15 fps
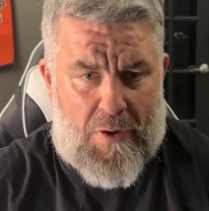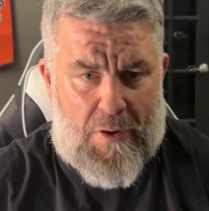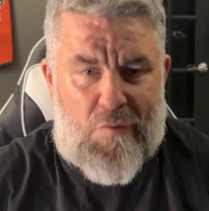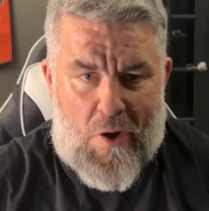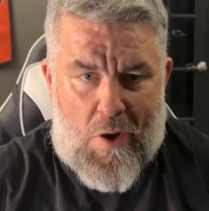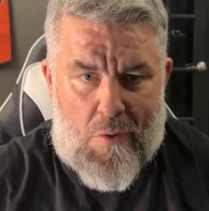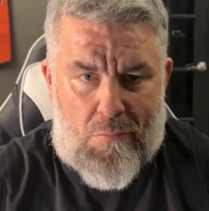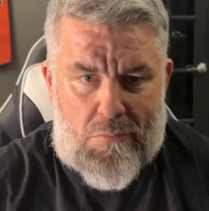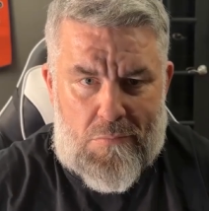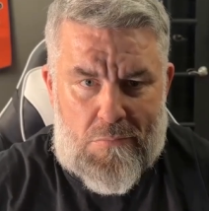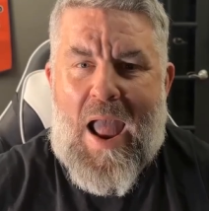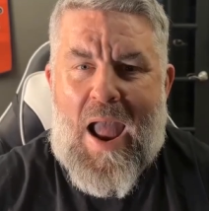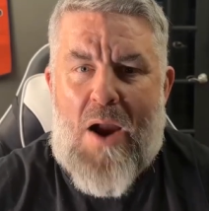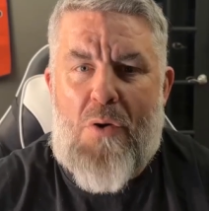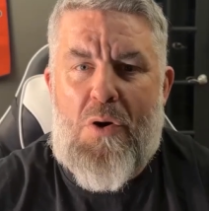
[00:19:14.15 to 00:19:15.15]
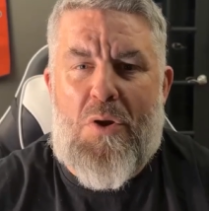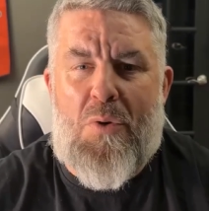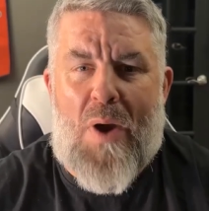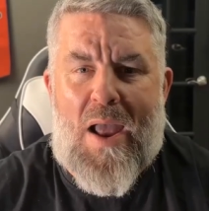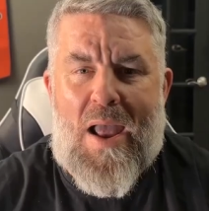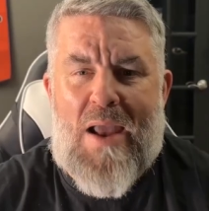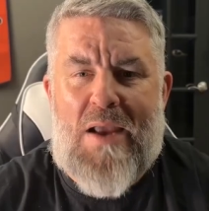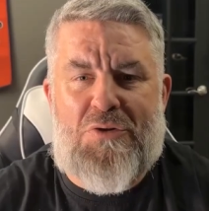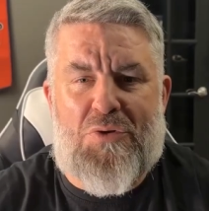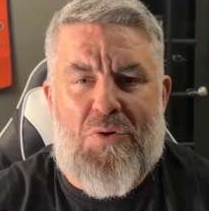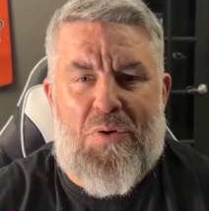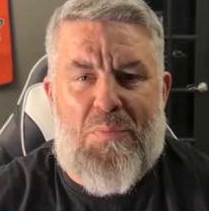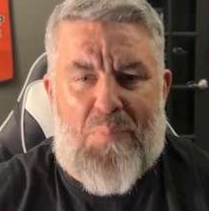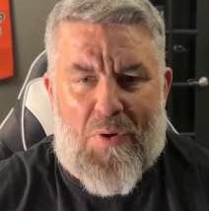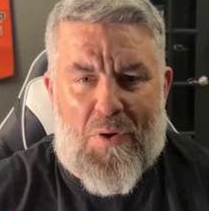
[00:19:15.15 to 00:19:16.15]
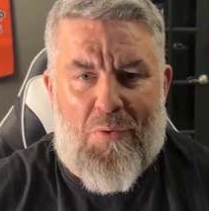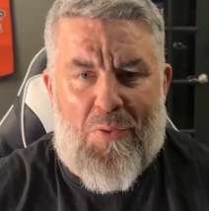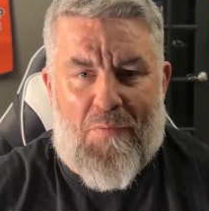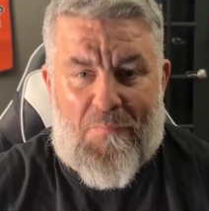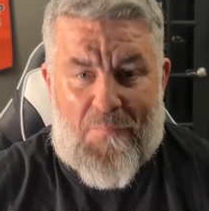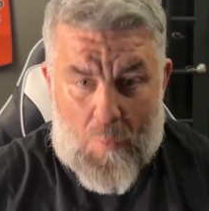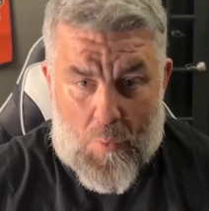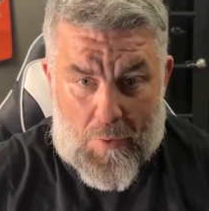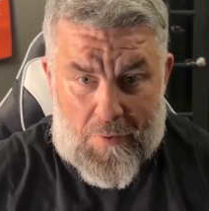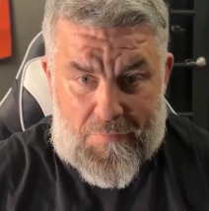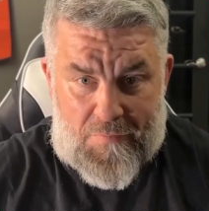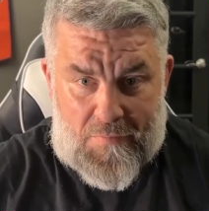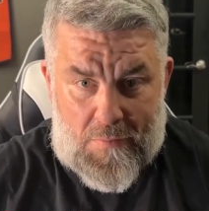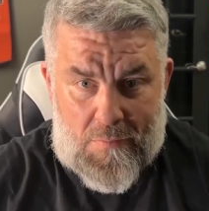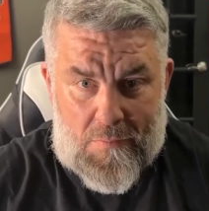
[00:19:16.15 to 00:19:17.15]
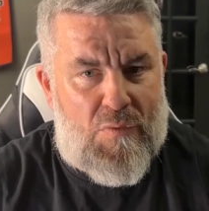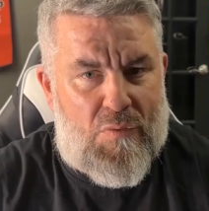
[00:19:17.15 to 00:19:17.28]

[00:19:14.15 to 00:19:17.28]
So, how do you actually build the forest?